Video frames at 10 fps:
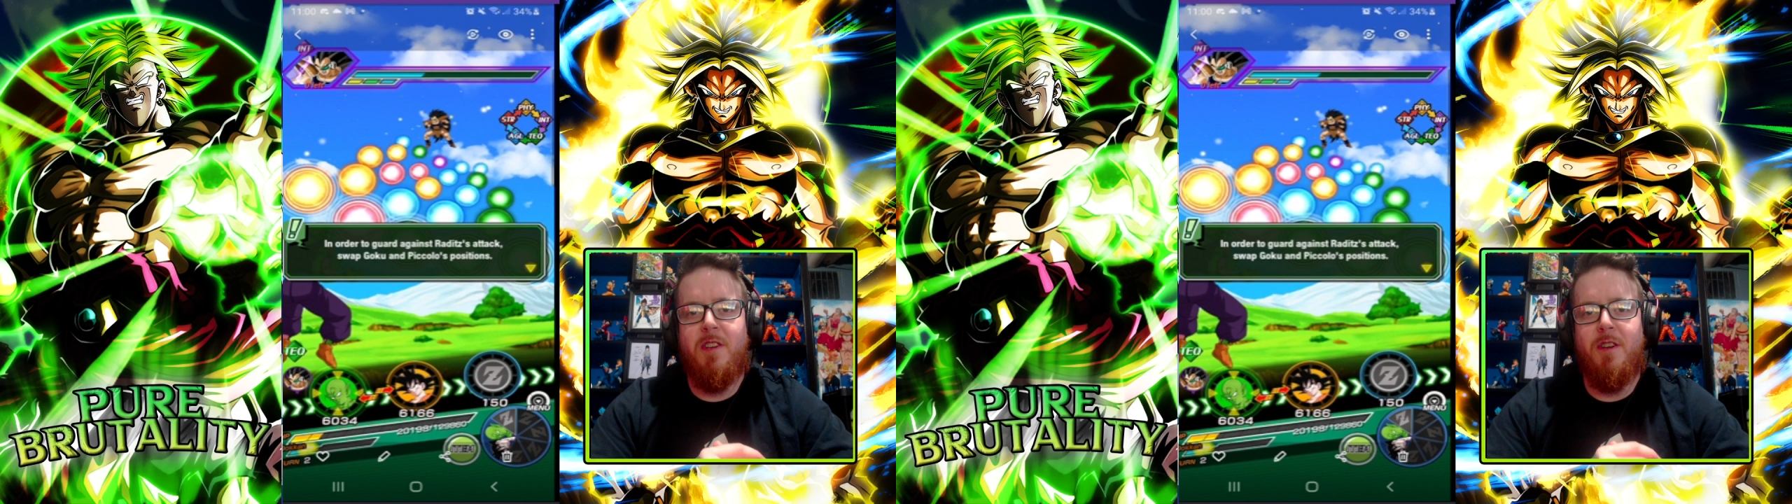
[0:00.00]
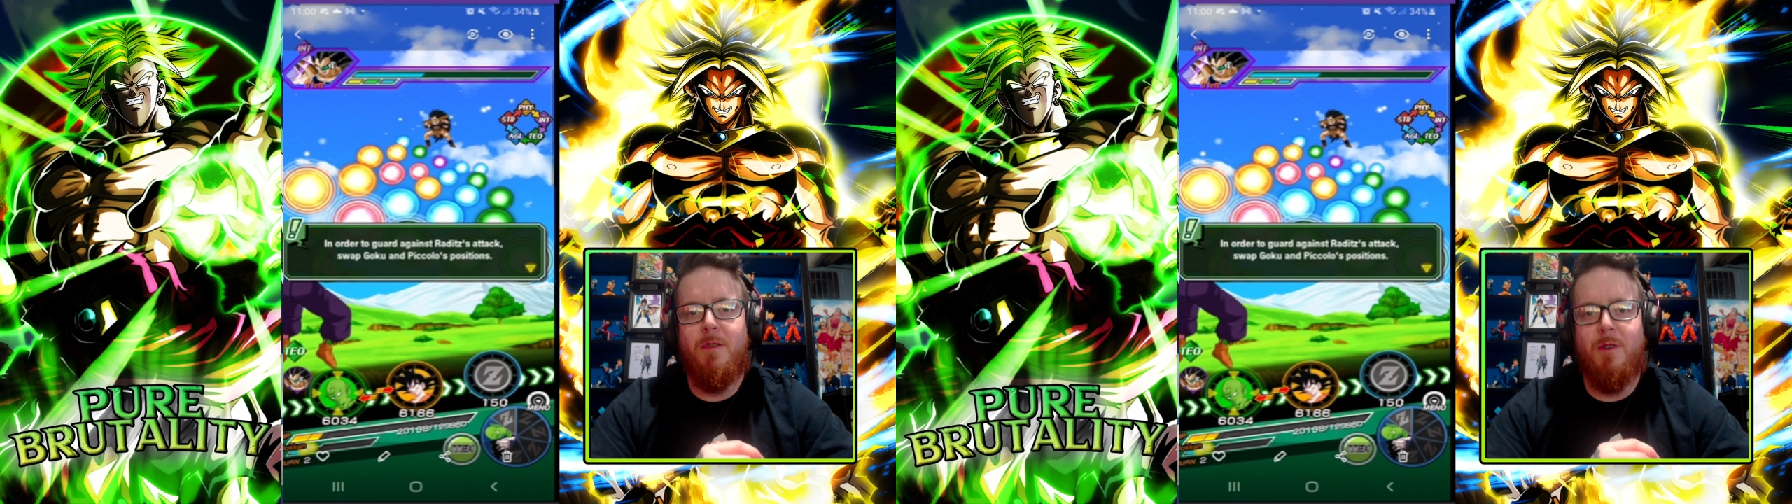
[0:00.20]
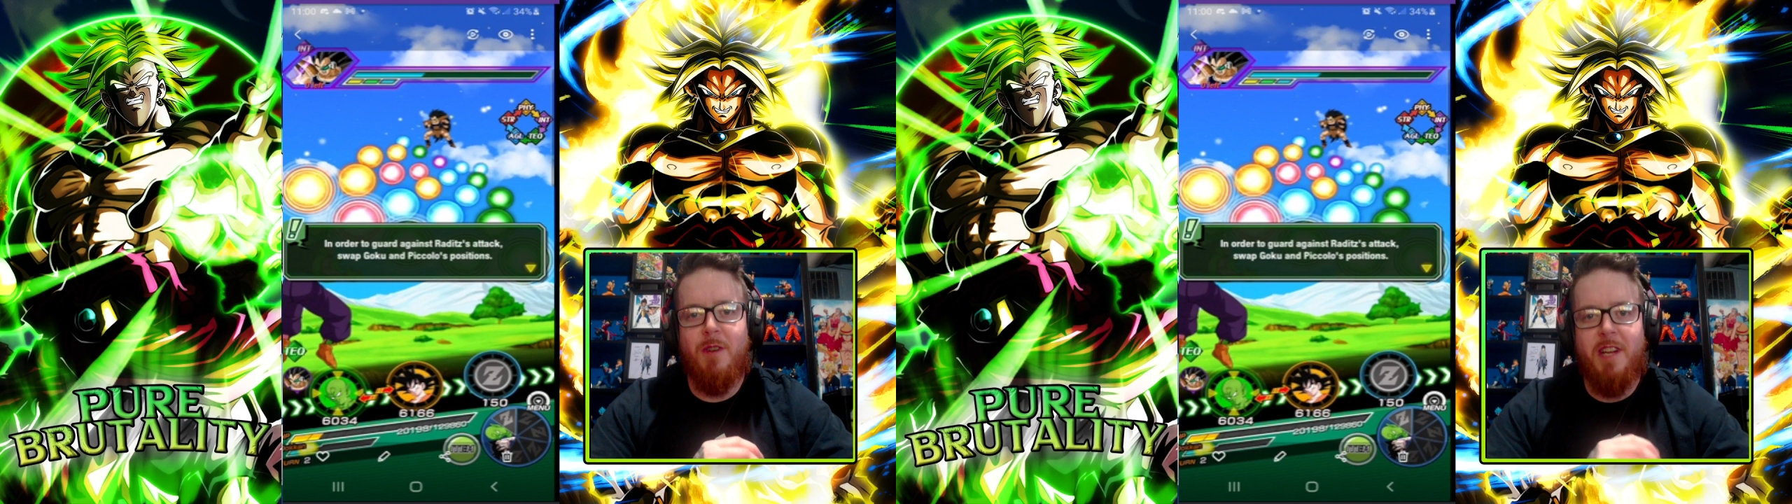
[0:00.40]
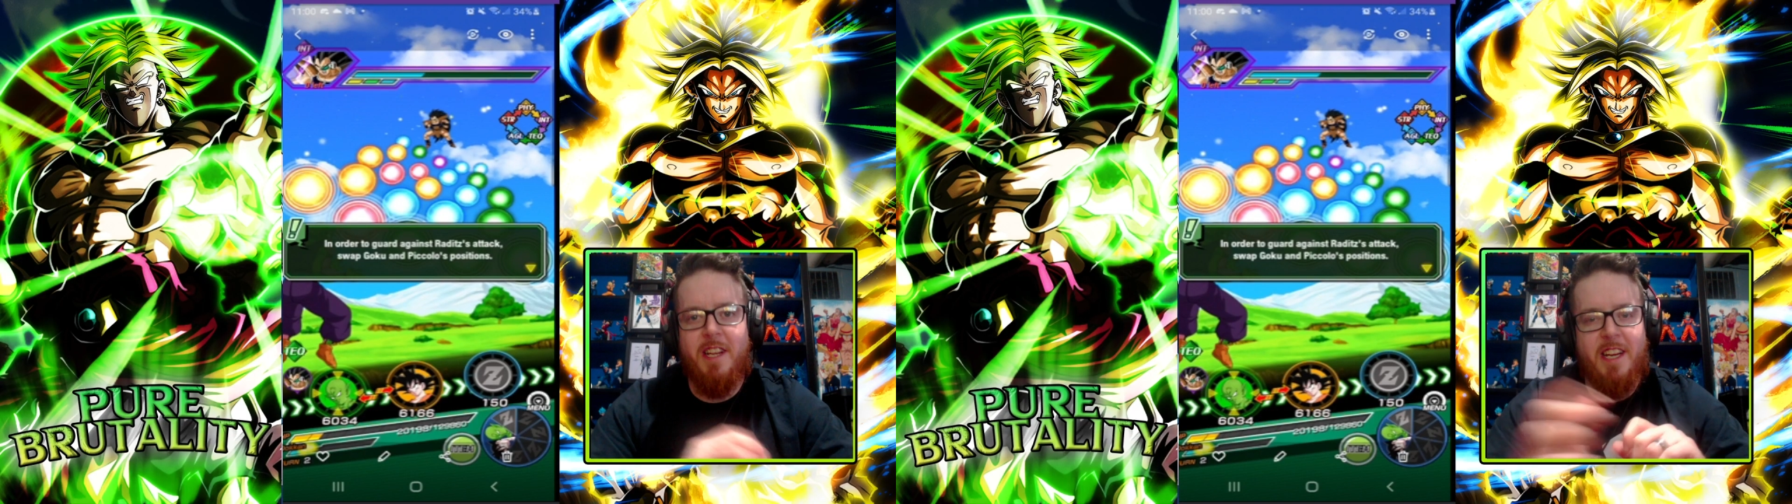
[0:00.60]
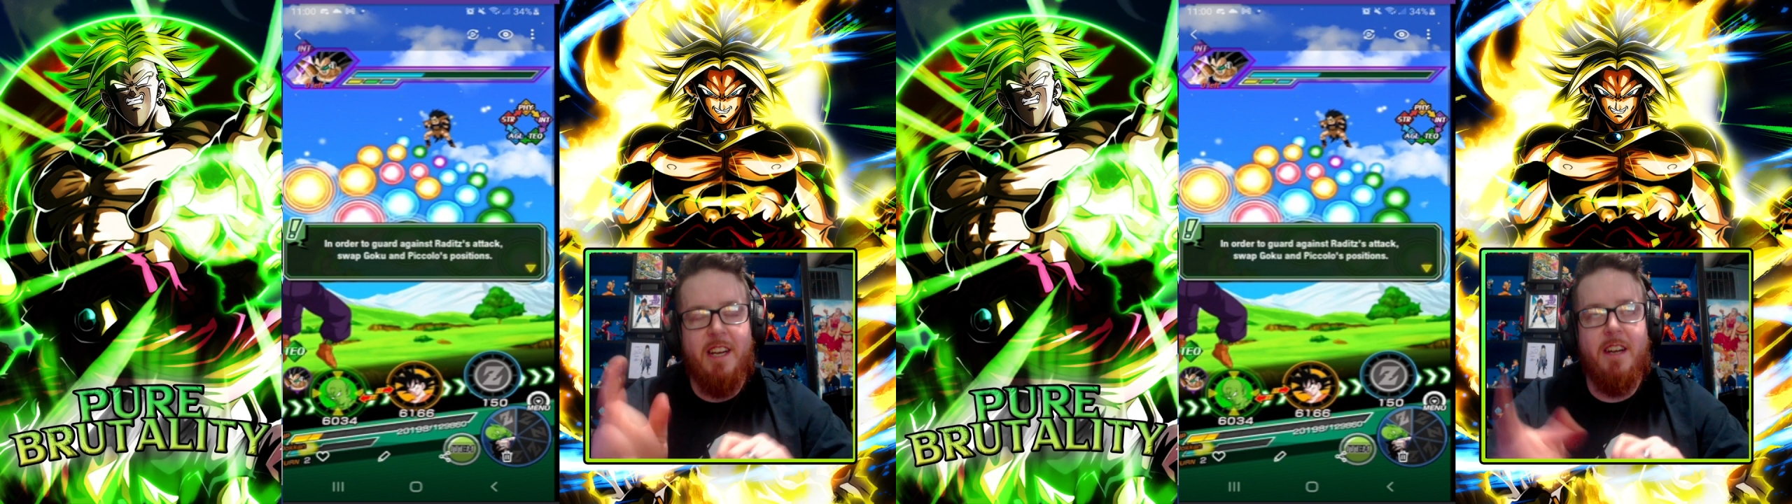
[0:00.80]
video. We're going to
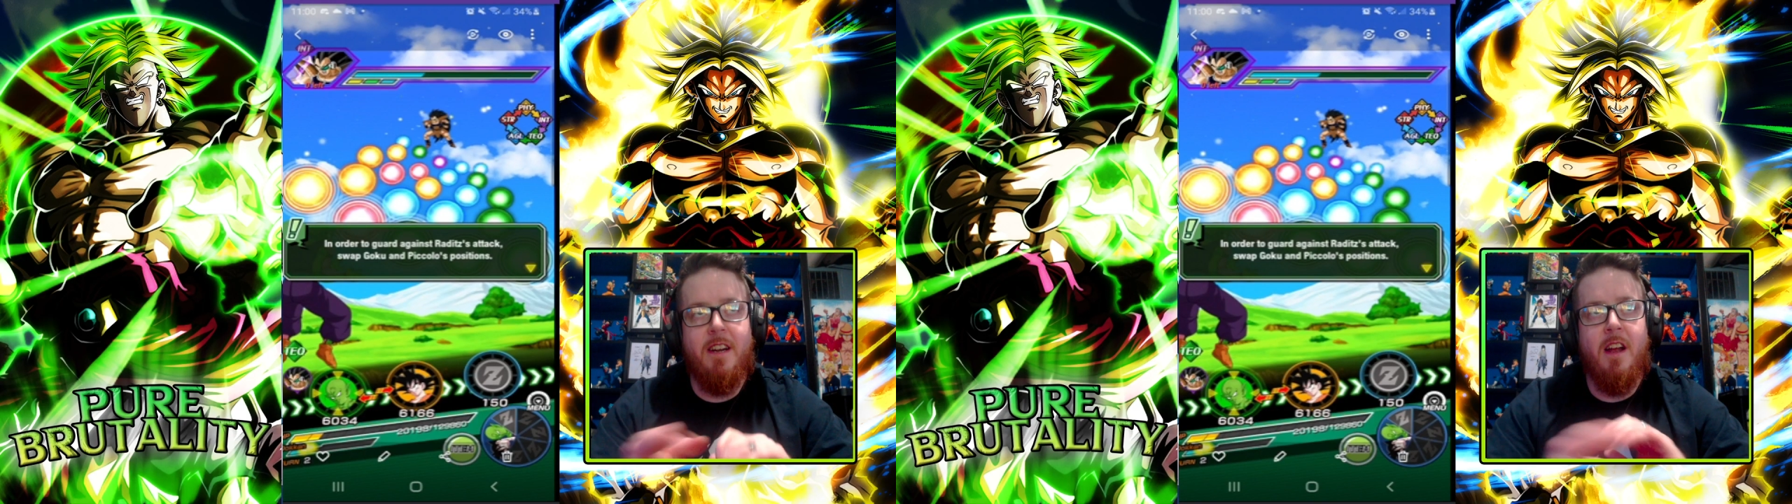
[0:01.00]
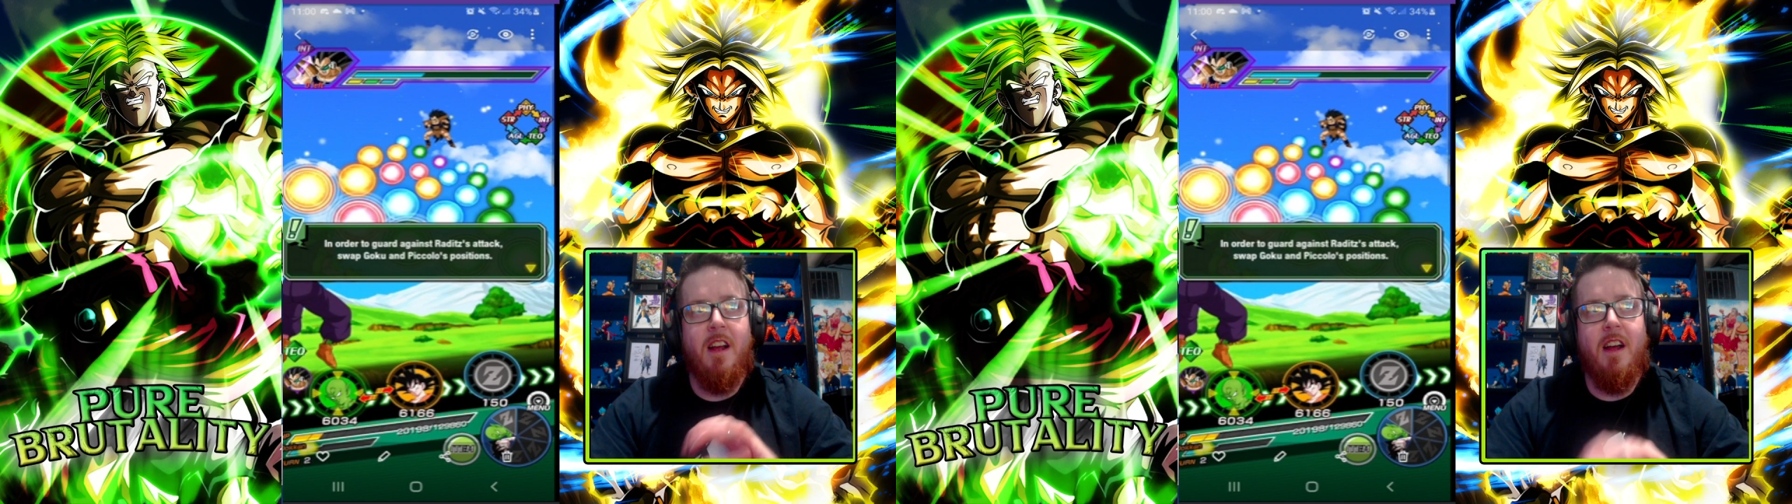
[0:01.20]
end it here.